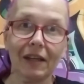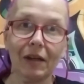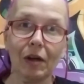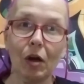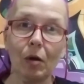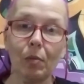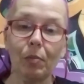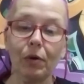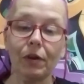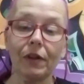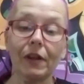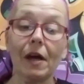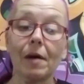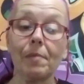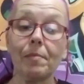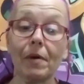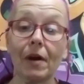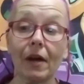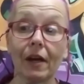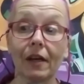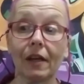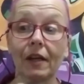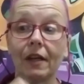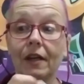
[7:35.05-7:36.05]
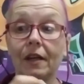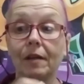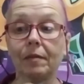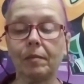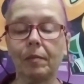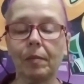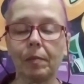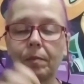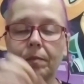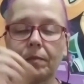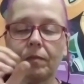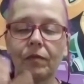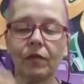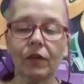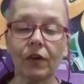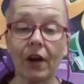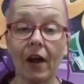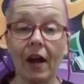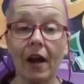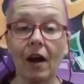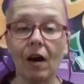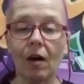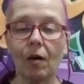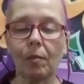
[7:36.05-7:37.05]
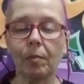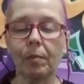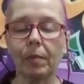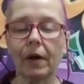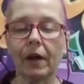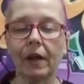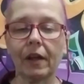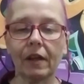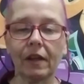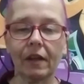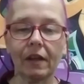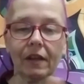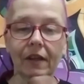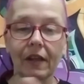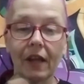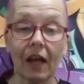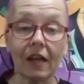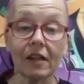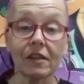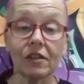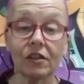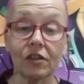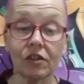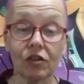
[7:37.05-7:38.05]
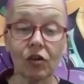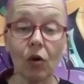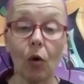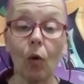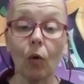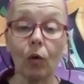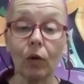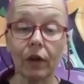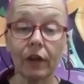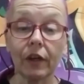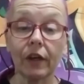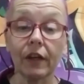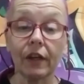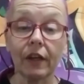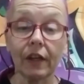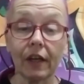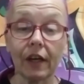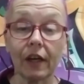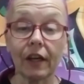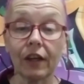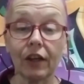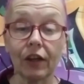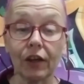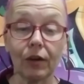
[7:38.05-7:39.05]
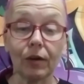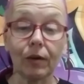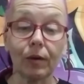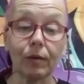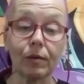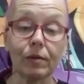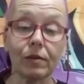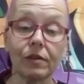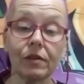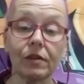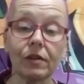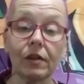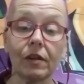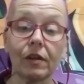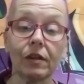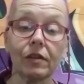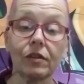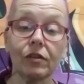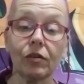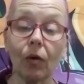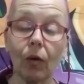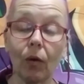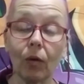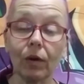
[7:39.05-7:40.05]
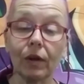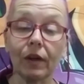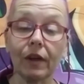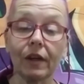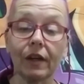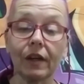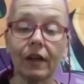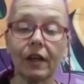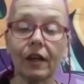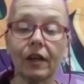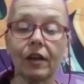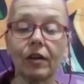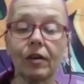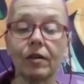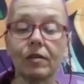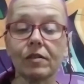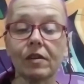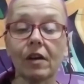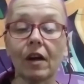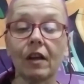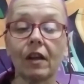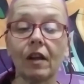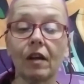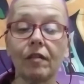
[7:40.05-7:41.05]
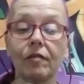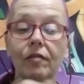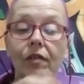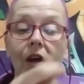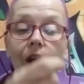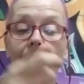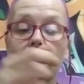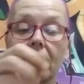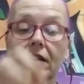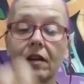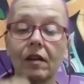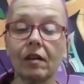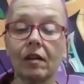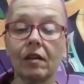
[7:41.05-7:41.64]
I'll put that back in for now, but that's totally gonna get used. Totally gonna get used. I love that.